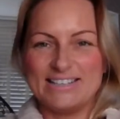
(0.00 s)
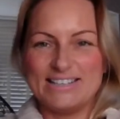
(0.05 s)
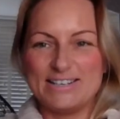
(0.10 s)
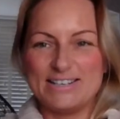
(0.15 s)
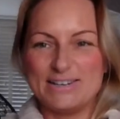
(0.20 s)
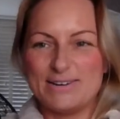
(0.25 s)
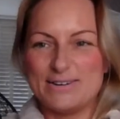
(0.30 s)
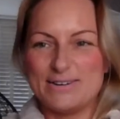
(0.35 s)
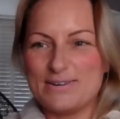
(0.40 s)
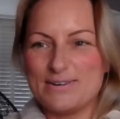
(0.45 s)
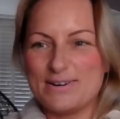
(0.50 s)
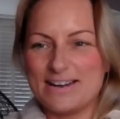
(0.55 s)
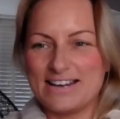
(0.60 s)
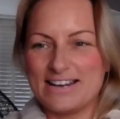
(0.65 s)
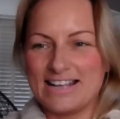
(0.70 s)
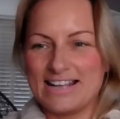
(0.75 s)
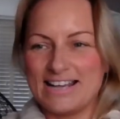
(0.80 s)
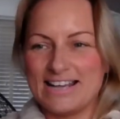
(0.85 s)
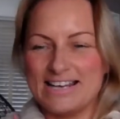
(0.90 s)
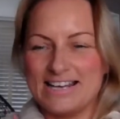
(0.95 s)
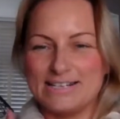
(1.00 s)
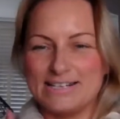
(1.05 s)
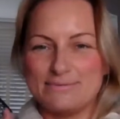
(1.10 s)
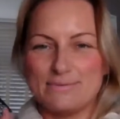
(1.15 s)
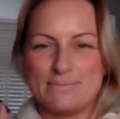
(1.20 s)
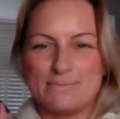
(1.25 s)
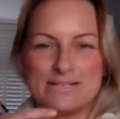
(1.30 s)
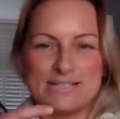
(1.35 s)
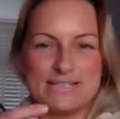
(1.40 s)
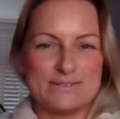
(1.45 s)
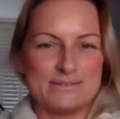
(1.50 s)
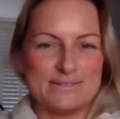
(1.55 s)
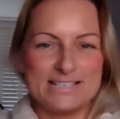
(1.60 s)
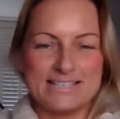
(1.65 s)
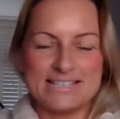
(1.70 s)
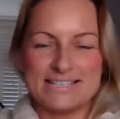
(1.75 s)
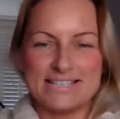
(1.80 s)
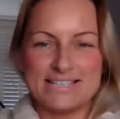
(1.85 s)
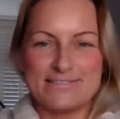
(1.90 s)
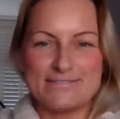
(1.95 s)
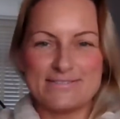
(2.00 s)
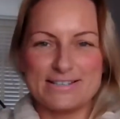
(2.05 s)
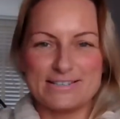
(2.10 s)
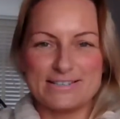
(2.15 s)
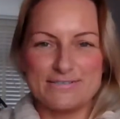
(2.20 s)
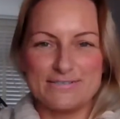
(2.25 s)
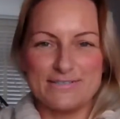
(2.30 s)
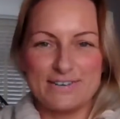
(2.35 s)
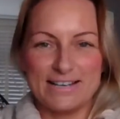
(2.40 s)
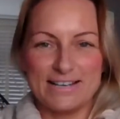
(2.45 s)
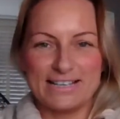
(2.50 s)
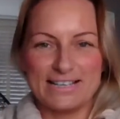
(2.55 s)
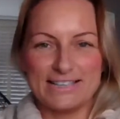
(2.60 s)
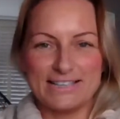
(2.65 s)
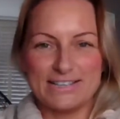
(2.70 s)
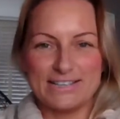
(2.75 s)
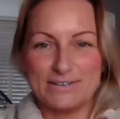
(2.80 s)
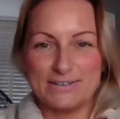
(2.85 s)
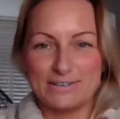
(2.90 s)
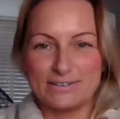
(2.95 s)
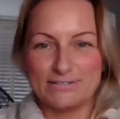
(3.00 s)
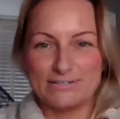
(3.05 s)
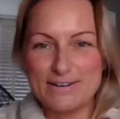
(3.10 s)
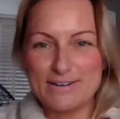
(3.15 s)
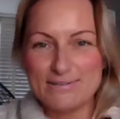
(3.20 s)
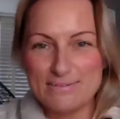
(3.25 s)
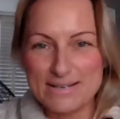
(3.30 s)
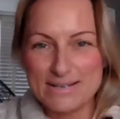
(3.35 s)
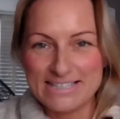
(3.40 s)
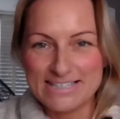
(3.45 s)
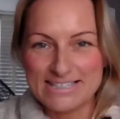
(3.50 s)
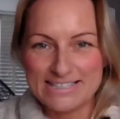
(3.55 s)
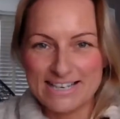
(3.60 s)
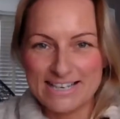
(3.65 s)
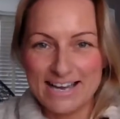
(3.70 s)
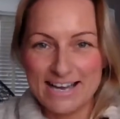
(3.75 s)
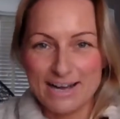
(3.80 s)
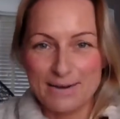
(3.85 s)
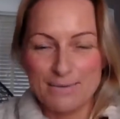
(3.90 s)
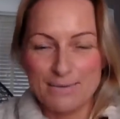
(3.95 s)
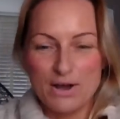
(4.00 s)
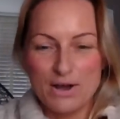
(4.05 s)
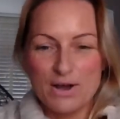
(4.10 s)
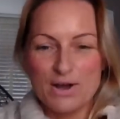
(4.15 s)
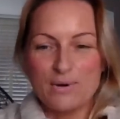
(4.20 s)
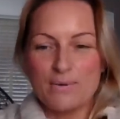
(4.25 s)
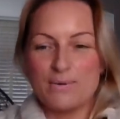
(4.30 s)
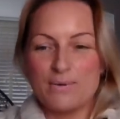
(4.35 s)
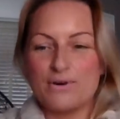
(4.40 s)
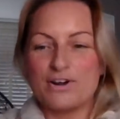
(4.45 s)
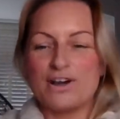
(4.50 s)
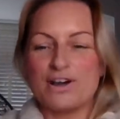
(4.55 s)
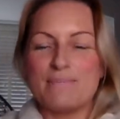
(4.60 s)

you know, and we've been doing this series for like, you know, three weeks now. We're